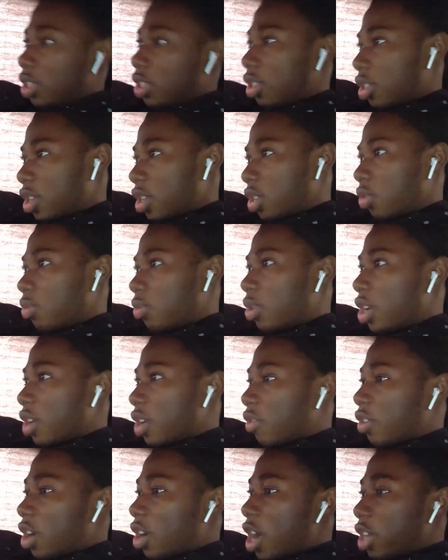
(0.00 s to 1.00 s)
It's
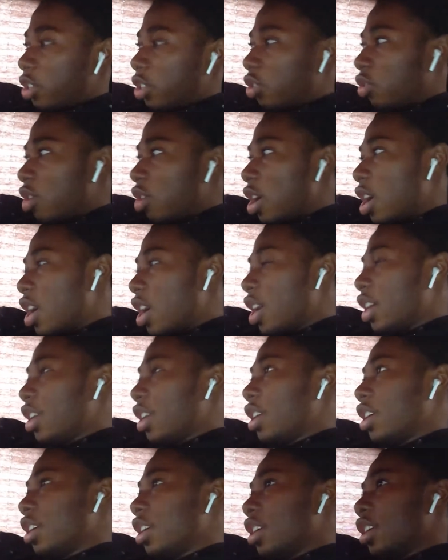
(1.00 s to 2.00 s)
whatever. I tried.
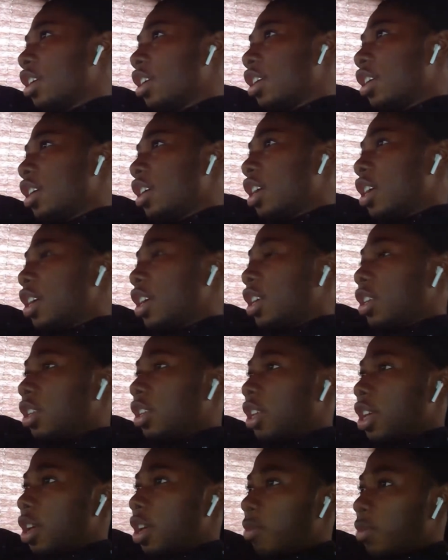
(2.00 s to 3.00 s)

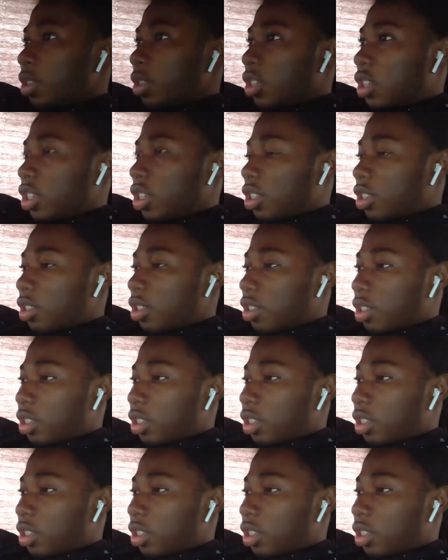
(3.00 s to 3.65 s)
I'm gonna just